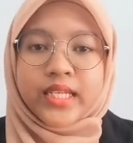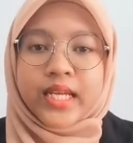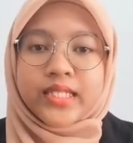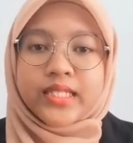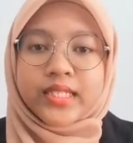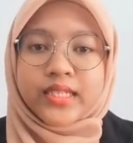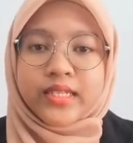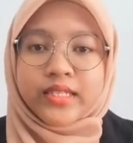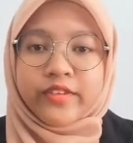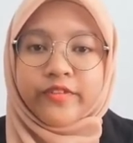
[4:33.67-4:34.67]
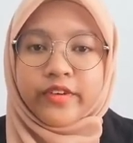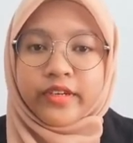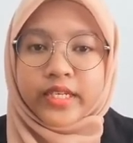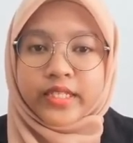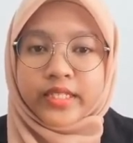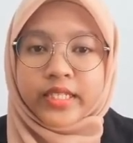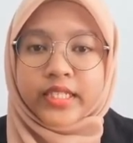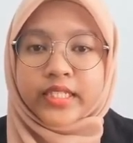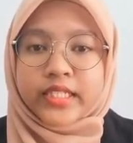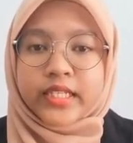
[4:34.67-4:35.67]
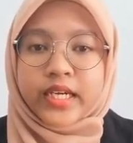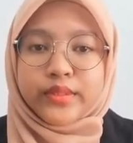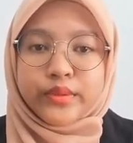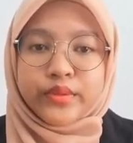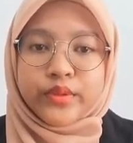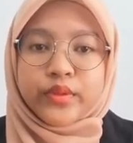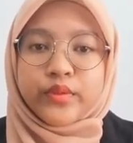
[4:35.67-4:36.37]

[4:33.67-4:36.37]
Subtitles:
largest reserve forest in Terengganu,